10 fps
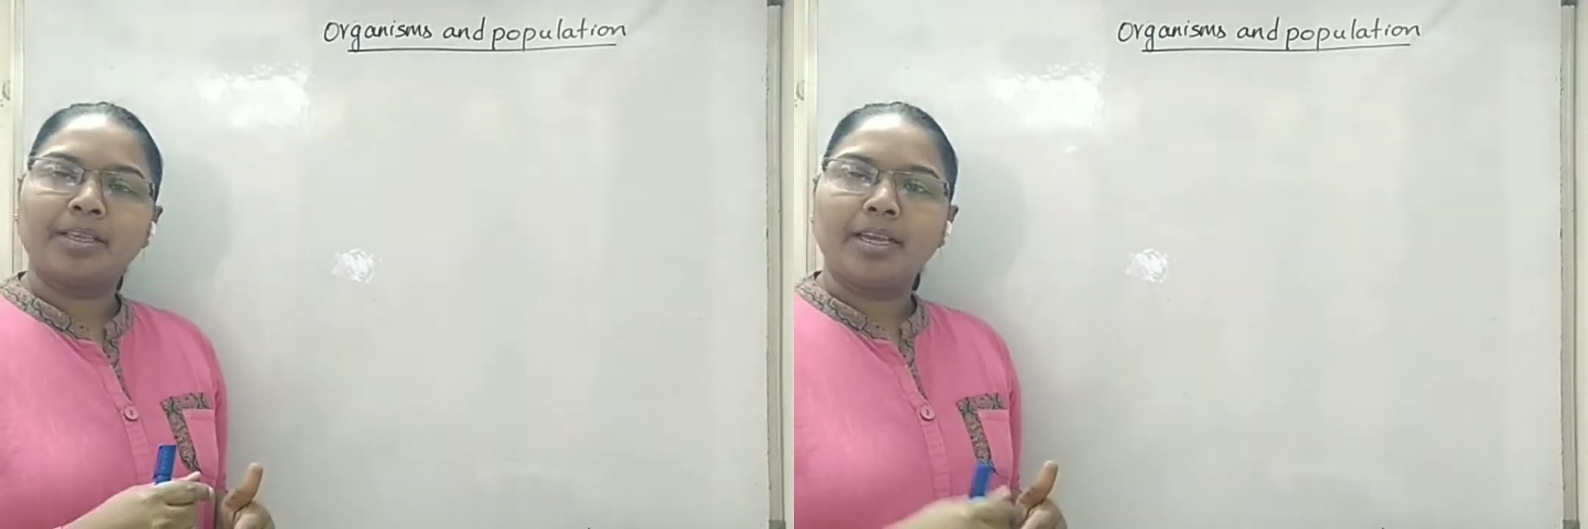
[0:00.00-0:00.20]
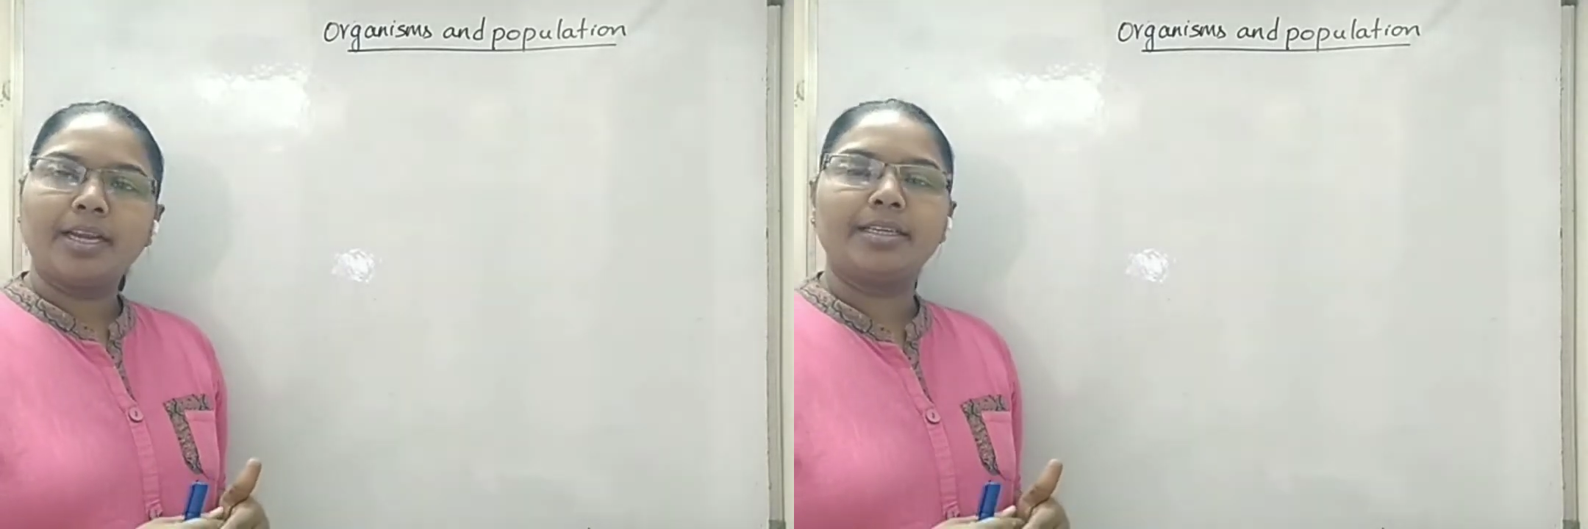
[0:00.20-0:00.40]

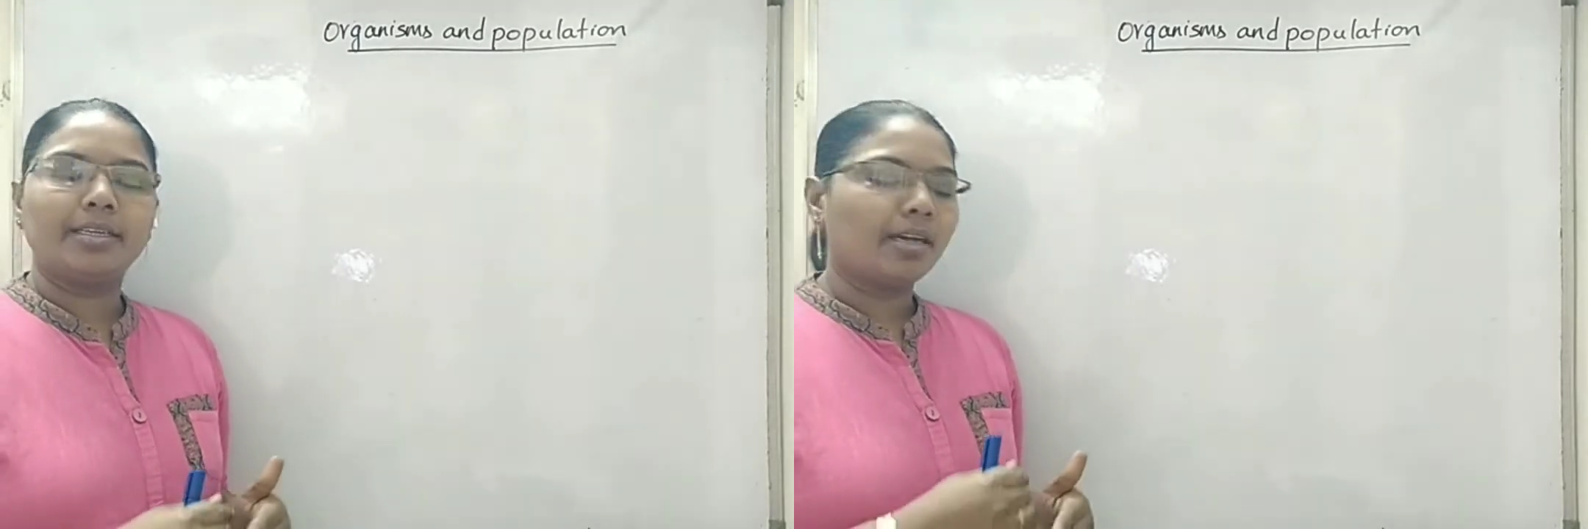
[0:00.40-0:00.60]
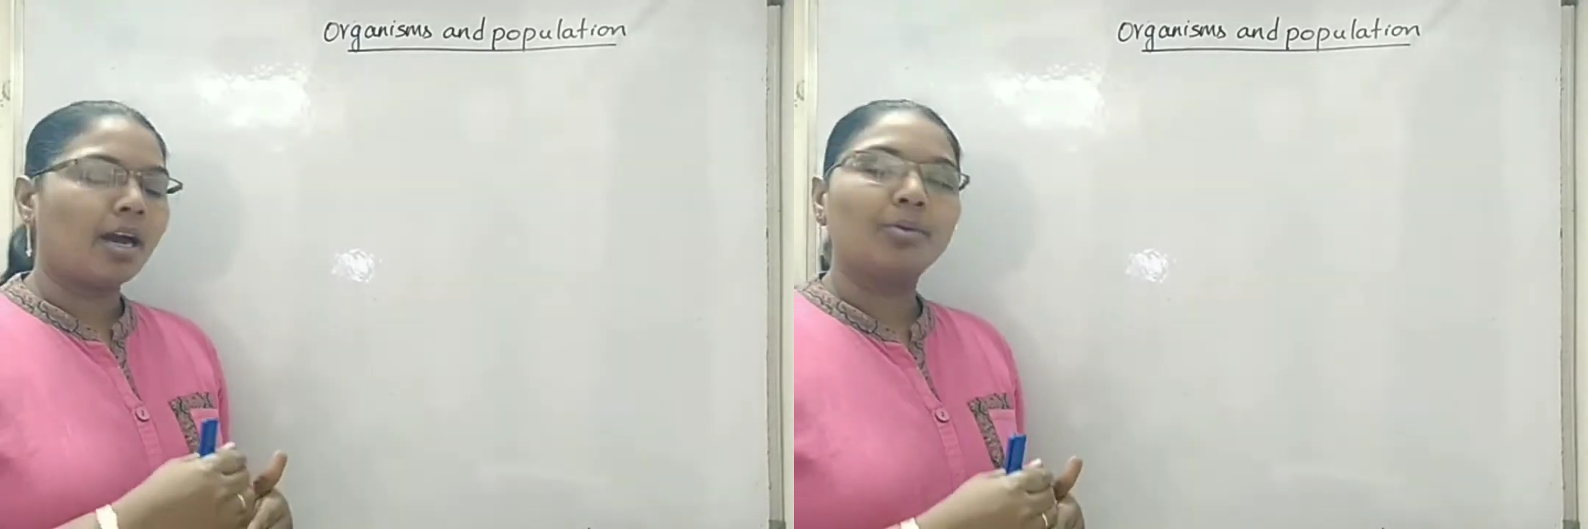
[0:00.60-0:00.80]
and
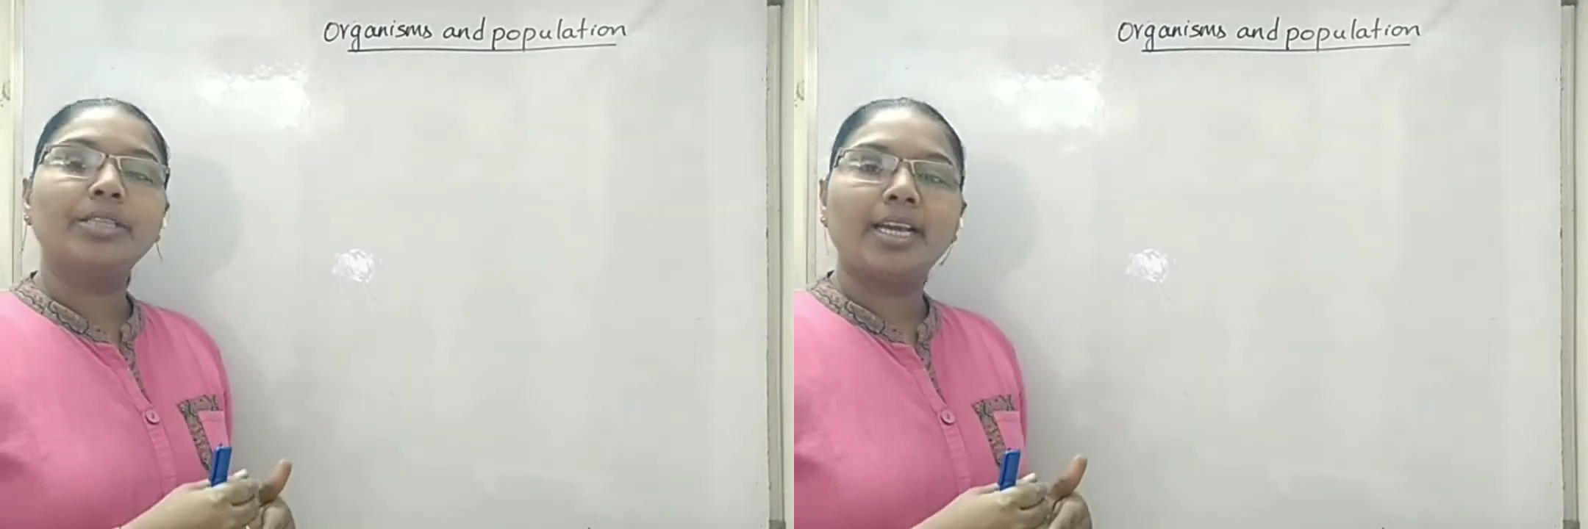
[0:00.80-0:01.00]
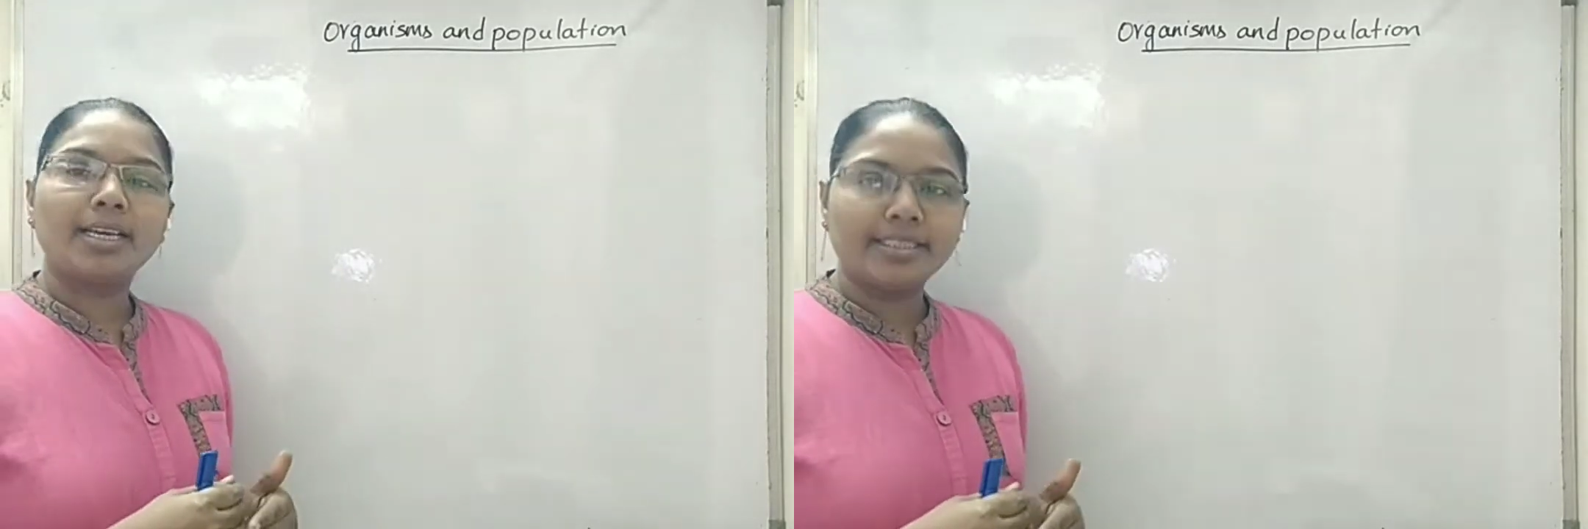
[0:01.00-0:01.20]
how
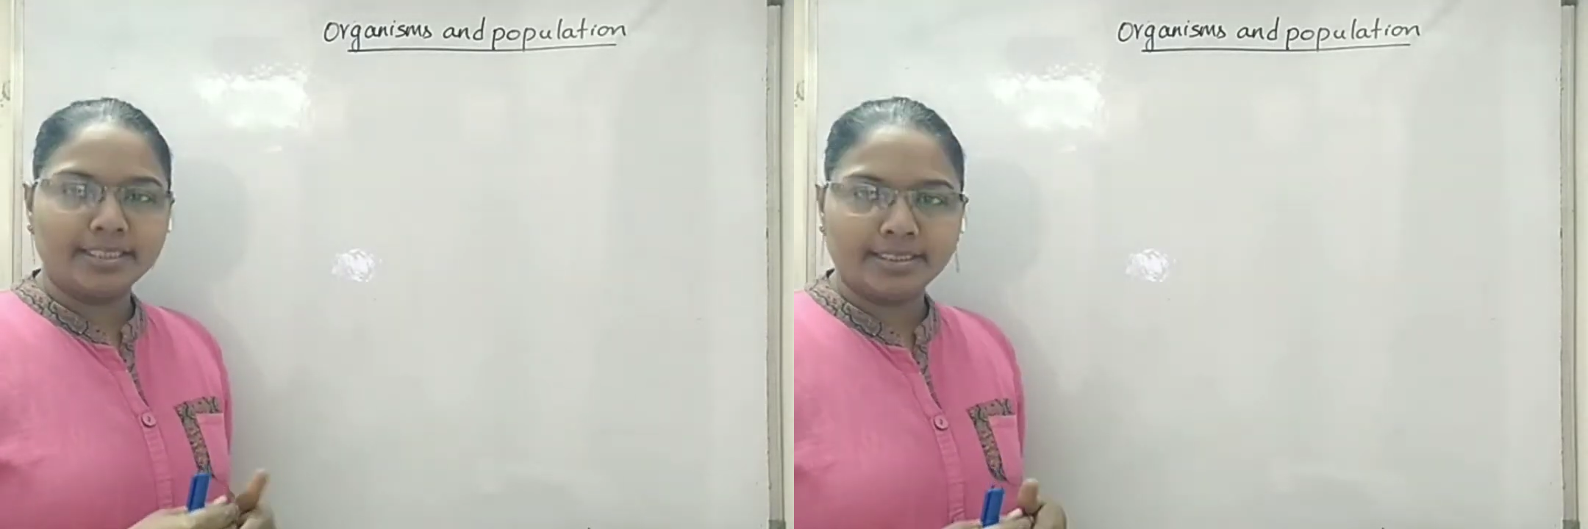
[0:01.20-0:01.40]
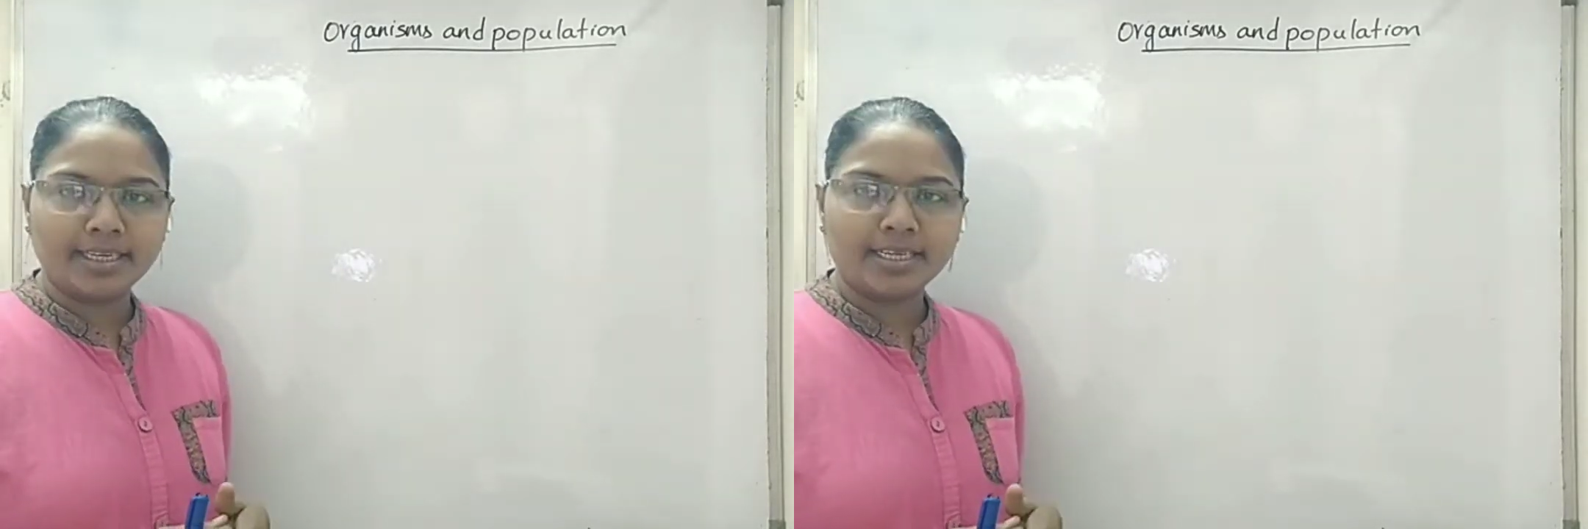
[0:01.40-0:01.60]
they are
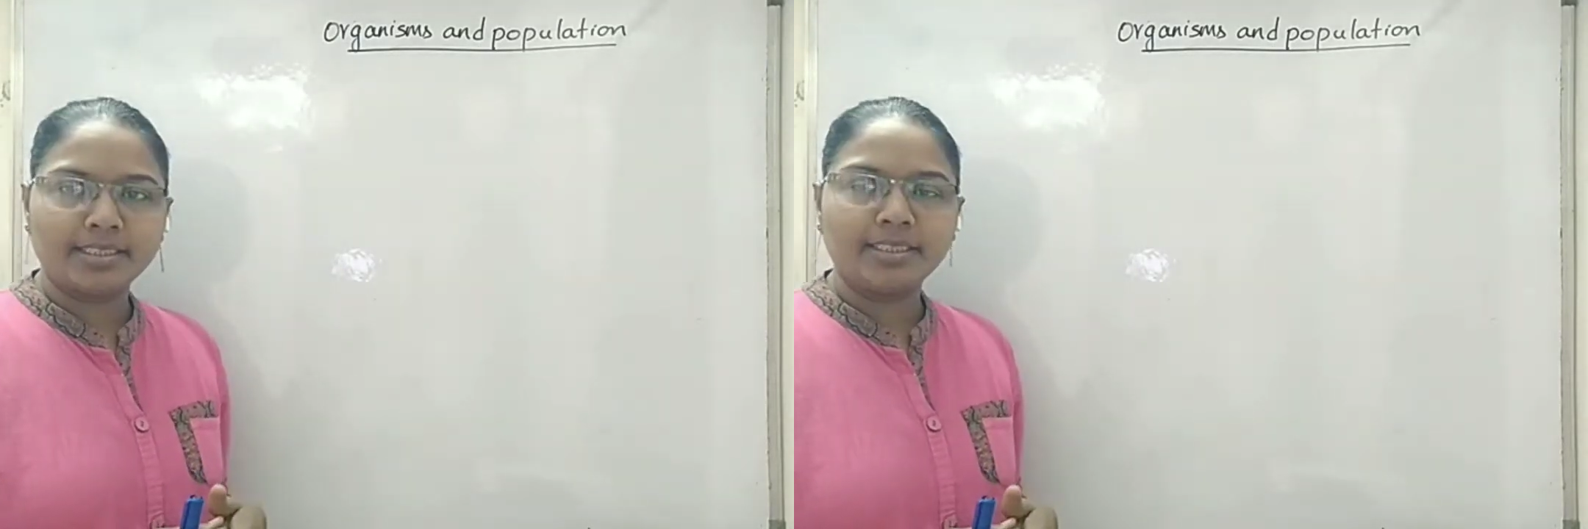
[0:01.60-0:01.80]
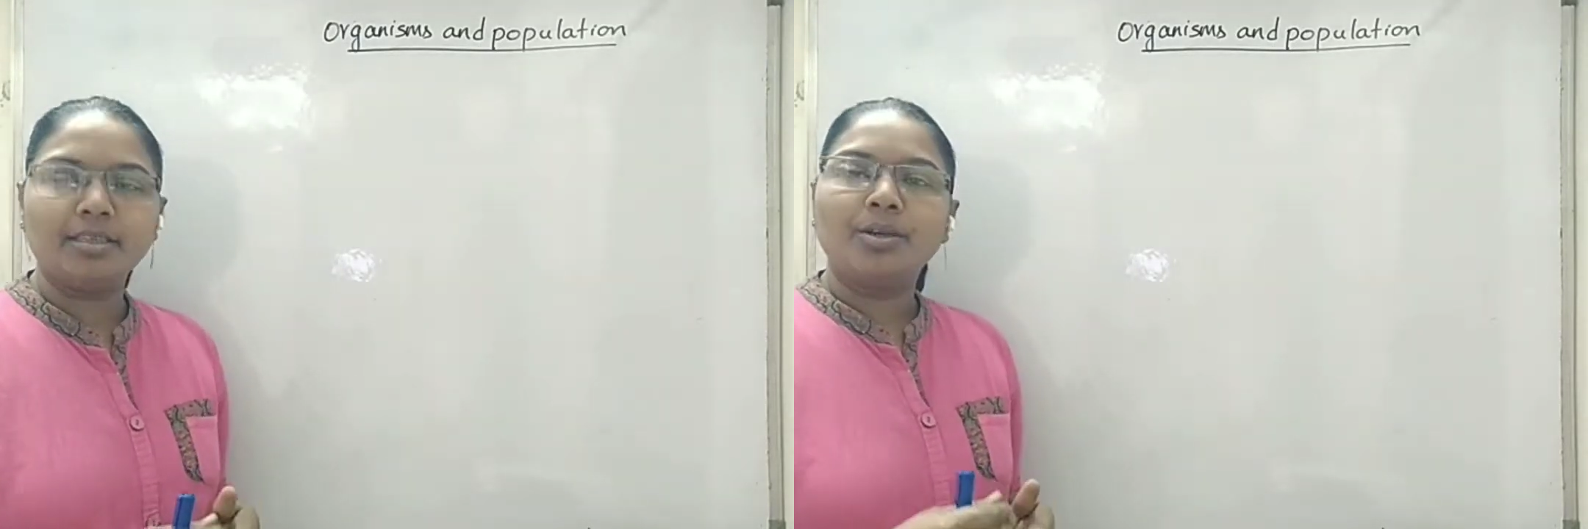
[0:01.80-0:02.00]

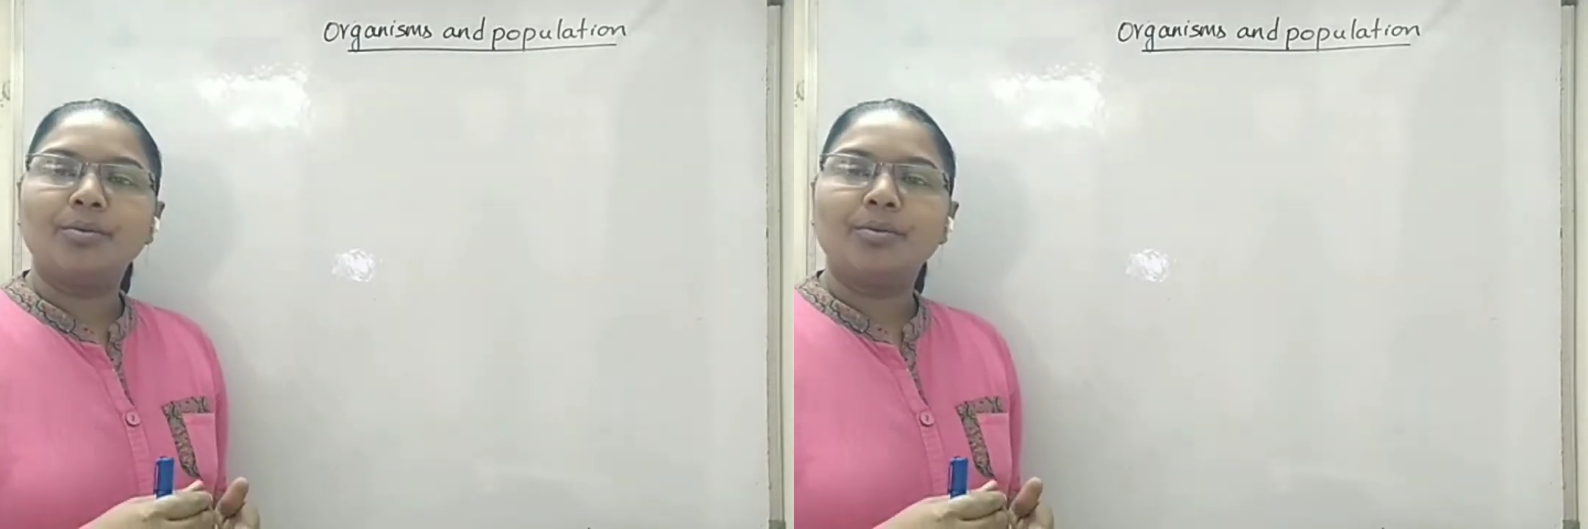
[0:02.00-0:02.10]
interacting,